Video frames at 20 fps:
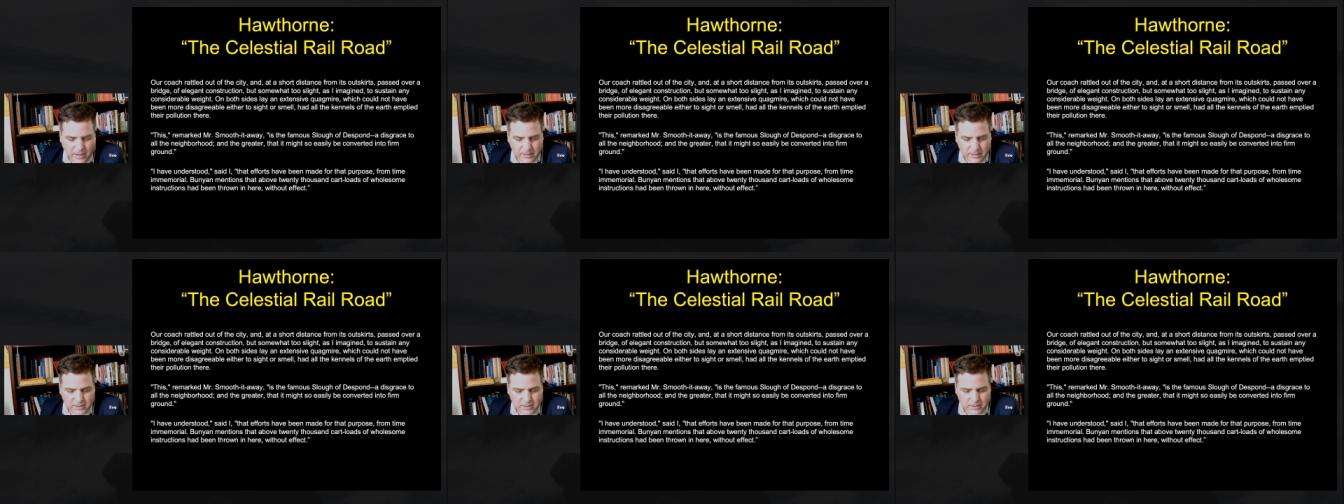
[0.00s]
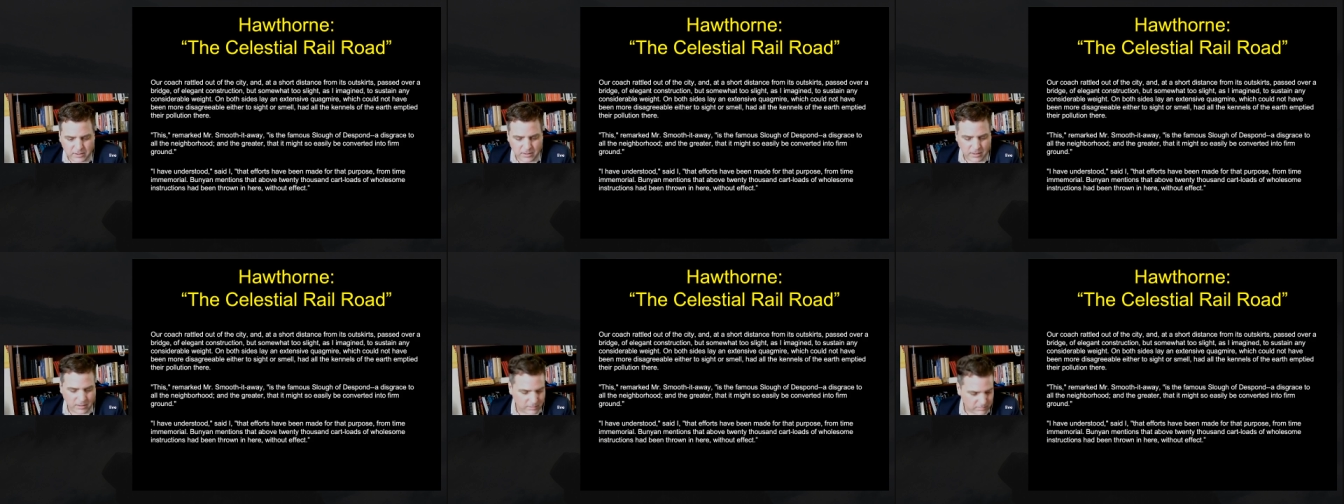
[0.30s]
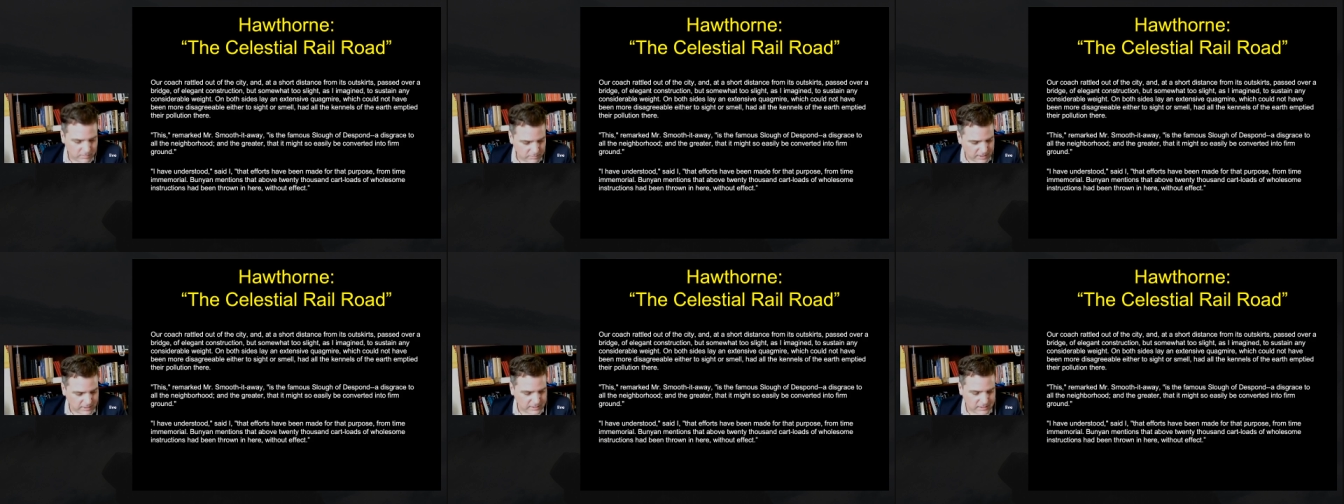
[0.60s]
uh, next
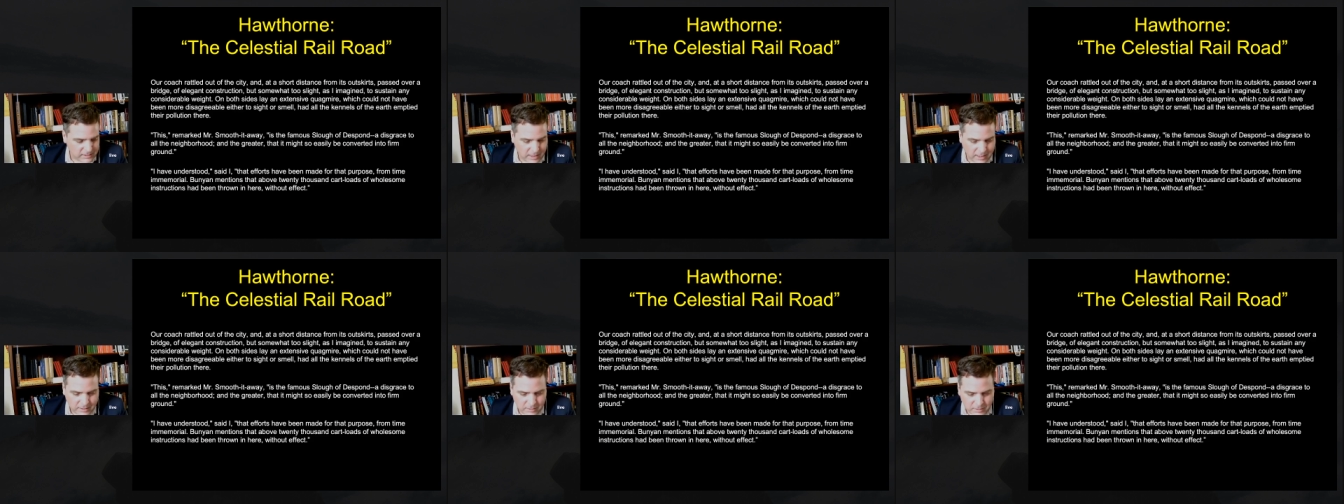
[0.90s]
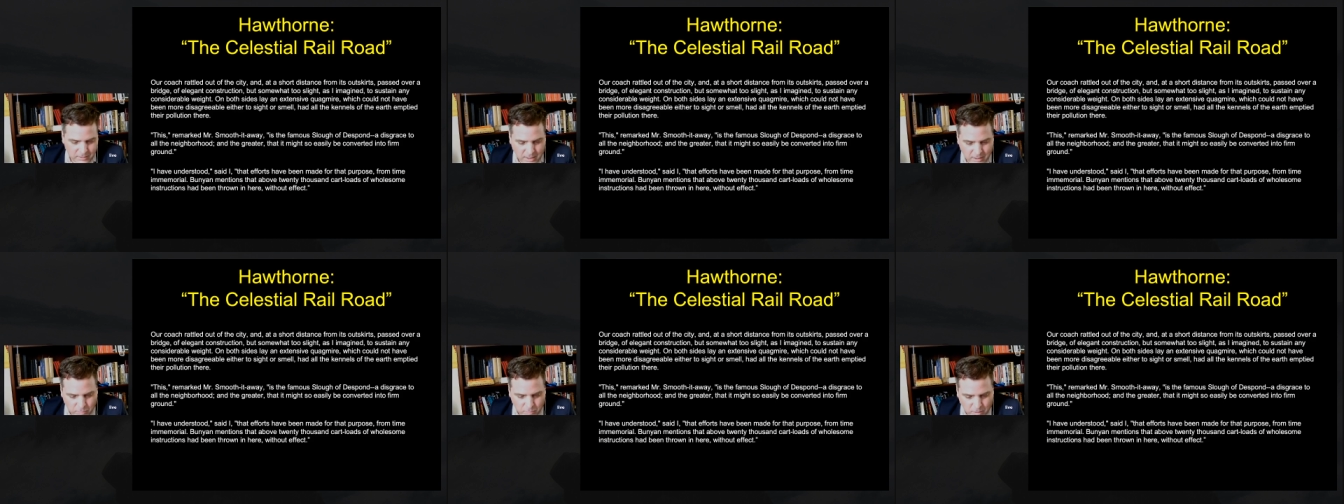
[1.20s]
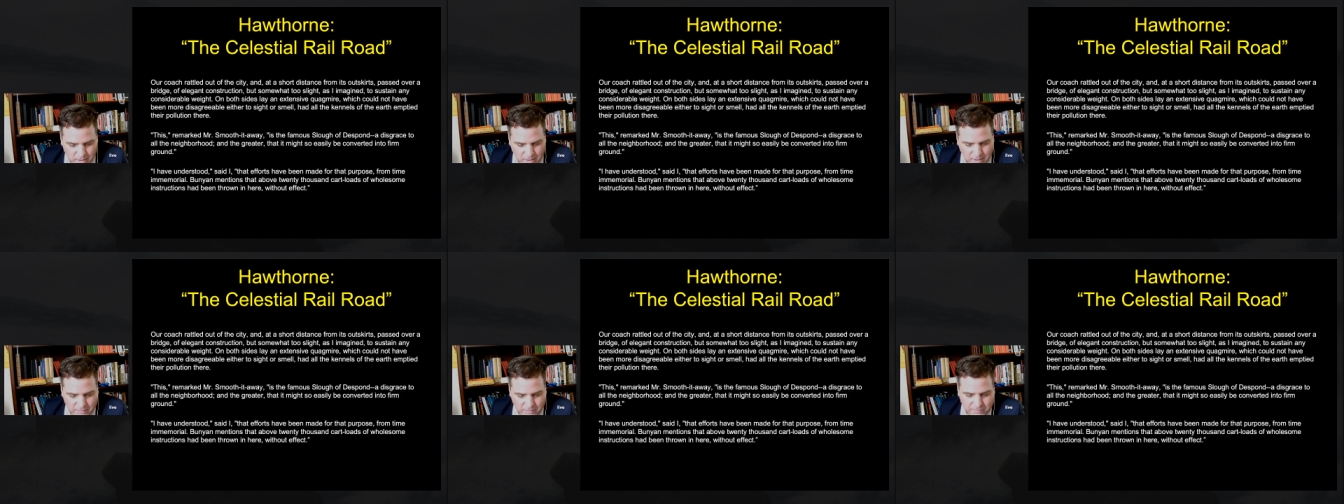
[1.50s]
slide, and what
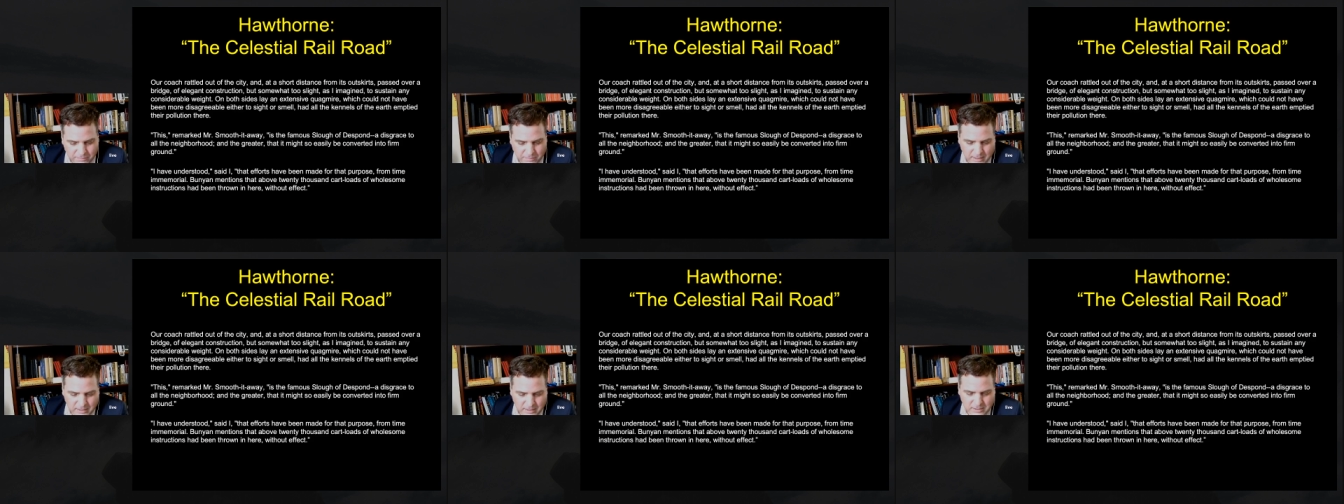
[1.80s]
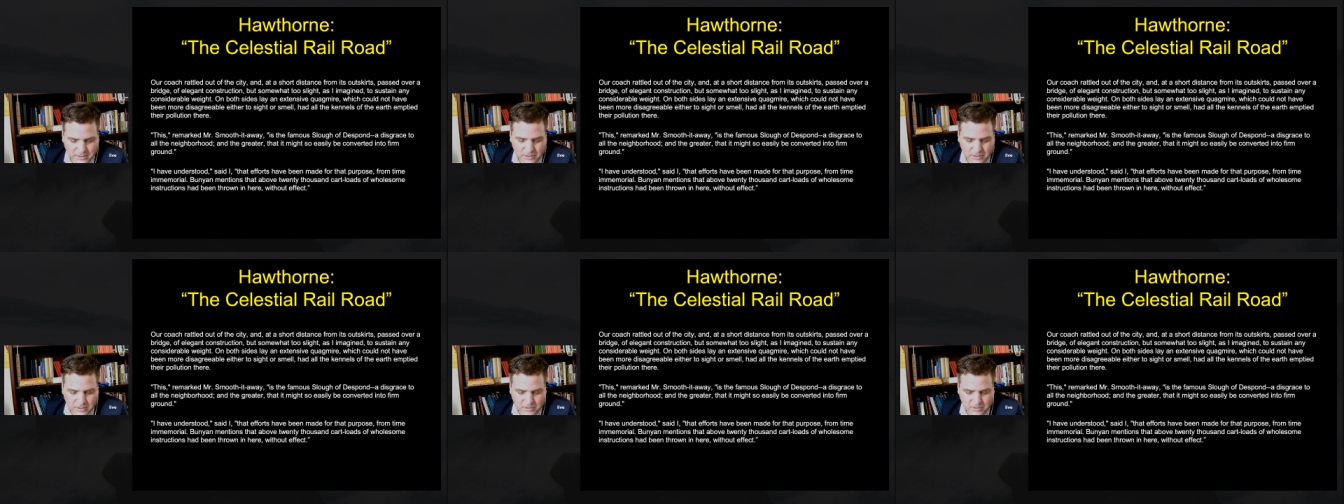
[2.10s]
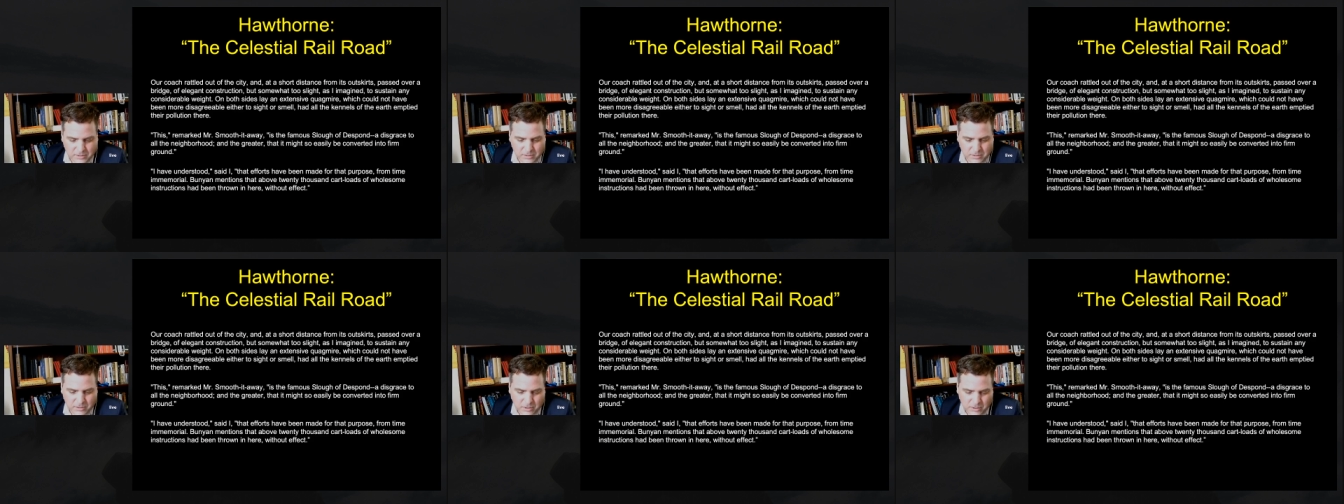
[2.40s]
effect
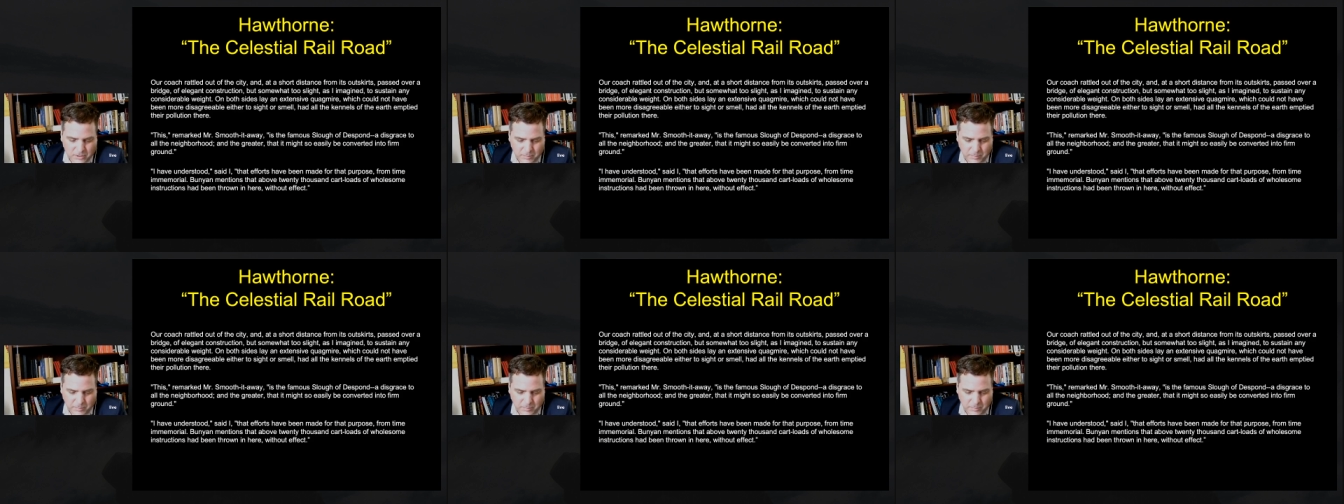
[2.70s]
could be